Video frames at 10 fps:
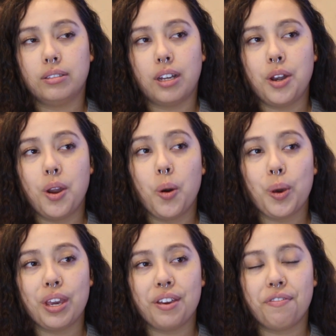
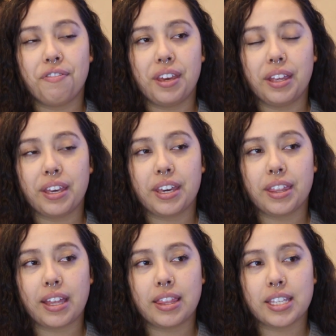annoying feeling
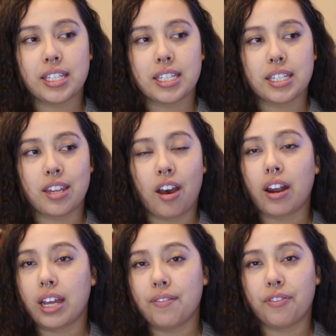that this is
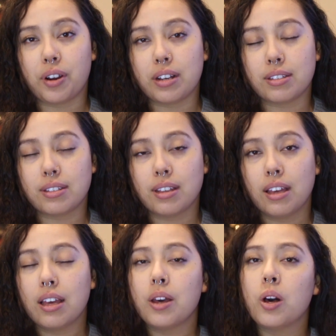not it for us.
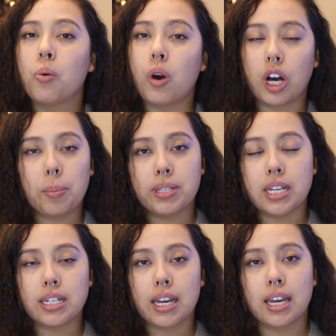Woke up
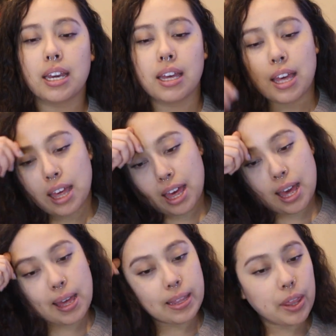Sunday
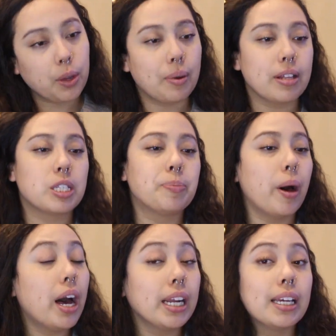and the red
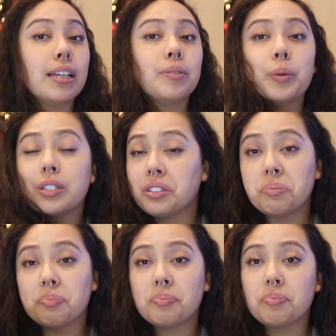spotting was
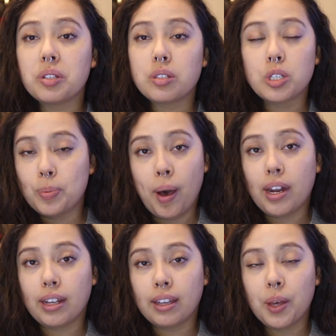just
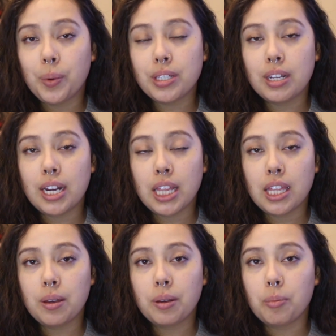spotting. It wasn't
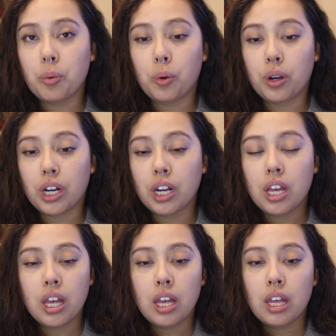anything more.
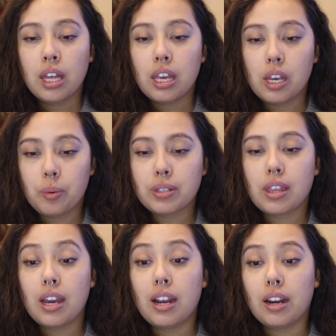It was
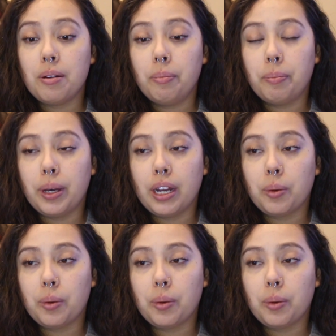there, but